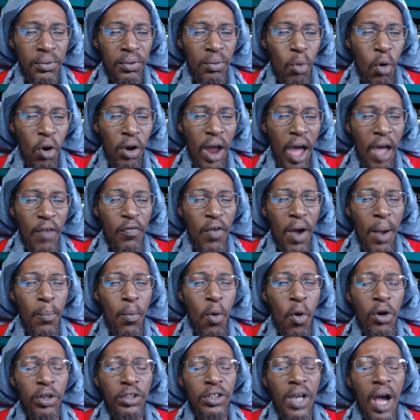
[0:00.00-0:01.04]
More life and
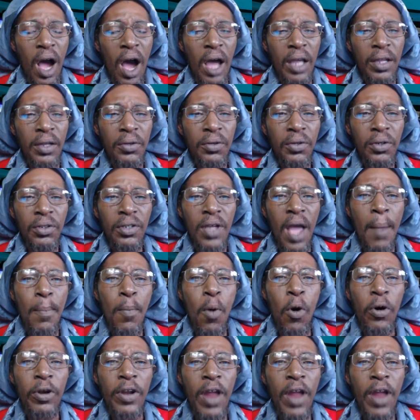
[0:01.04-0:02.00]
more joy. Yeah, more